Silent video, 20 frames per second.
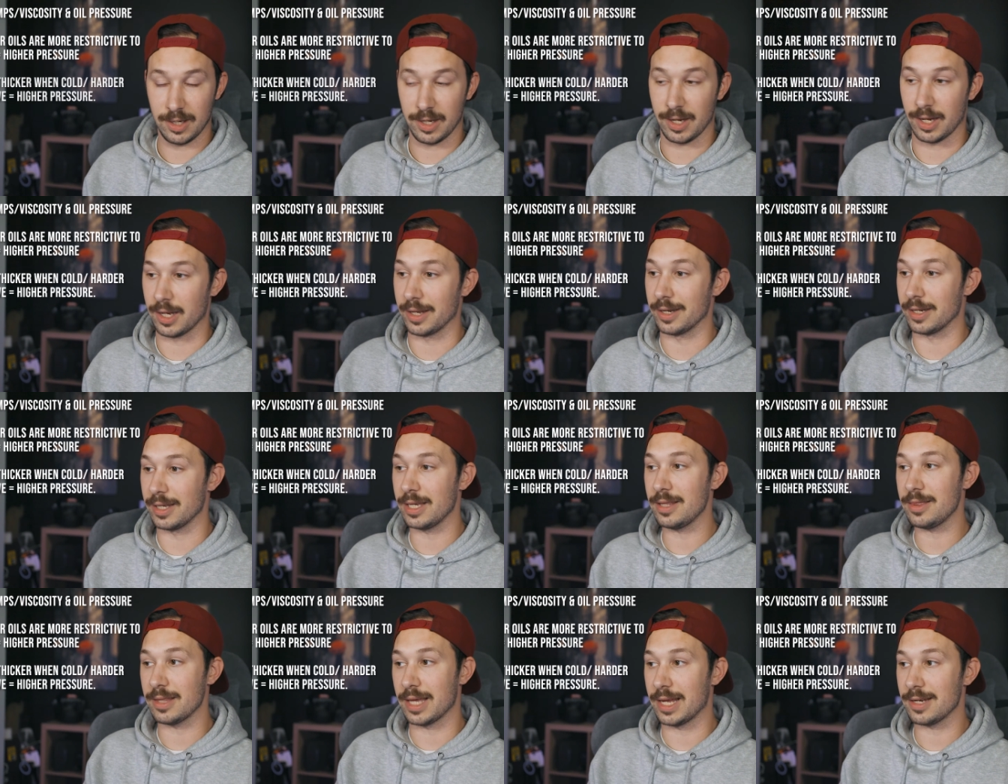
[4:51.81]
And
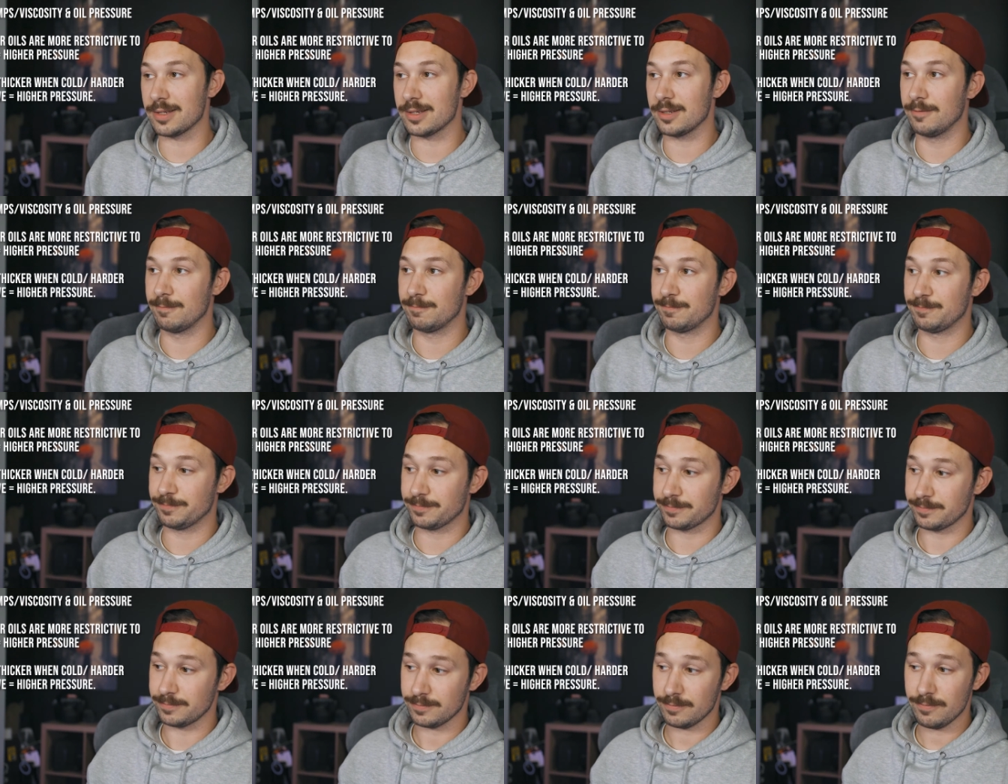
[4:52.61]
in that,
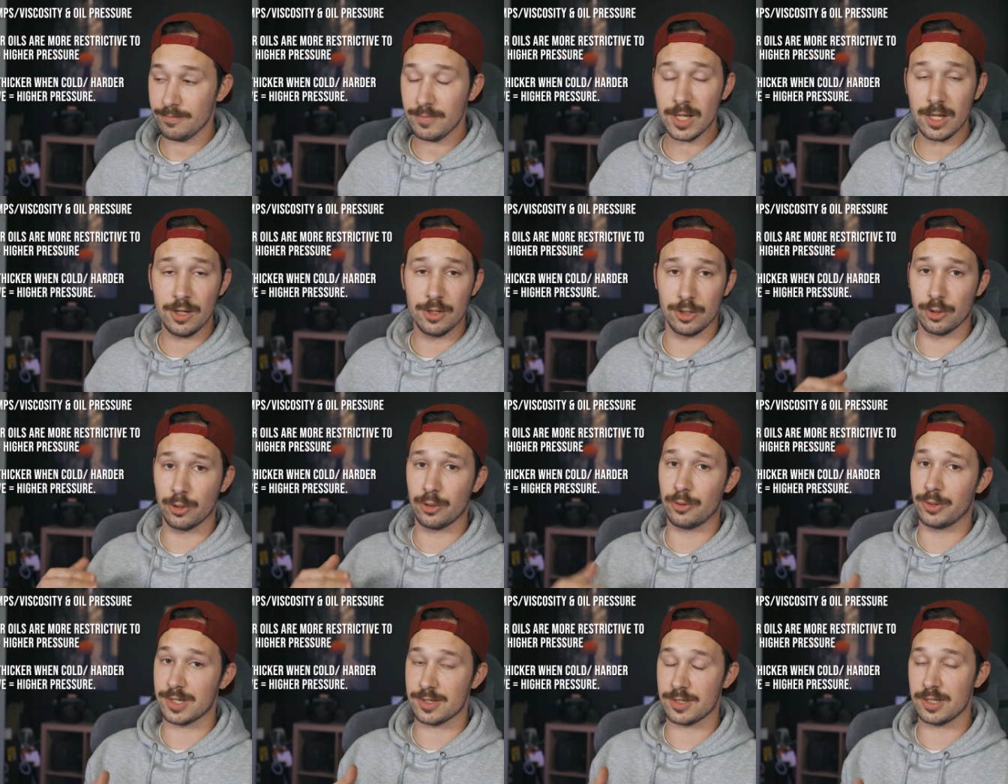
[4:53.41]
you're
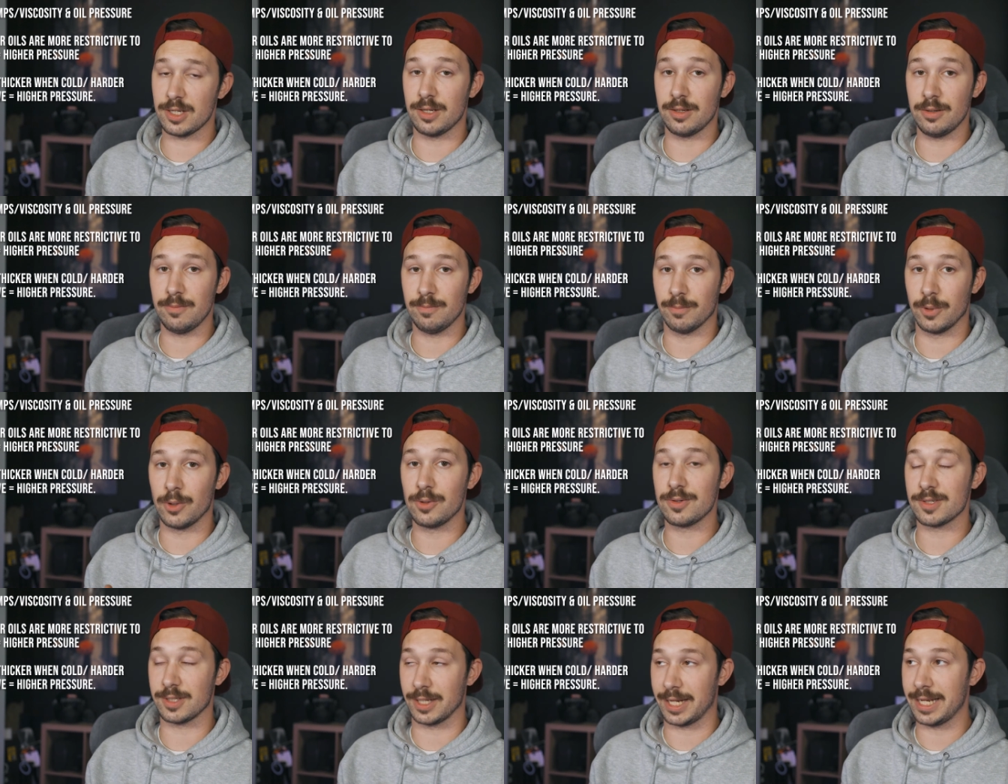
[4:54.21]
going to see
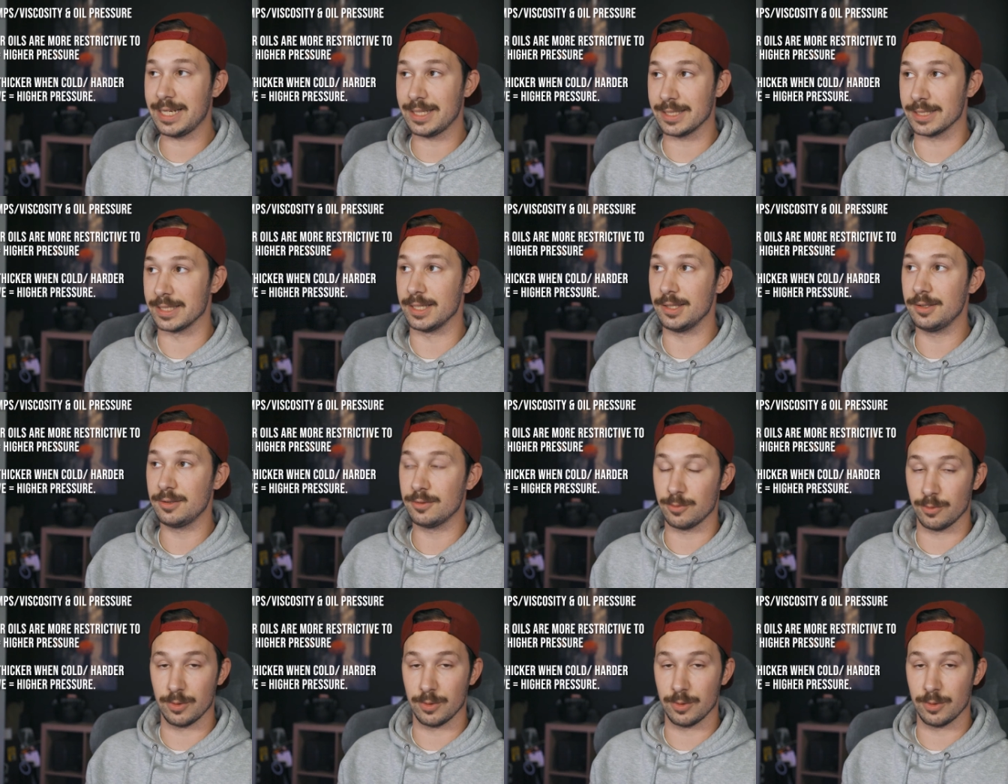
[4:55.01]
most likely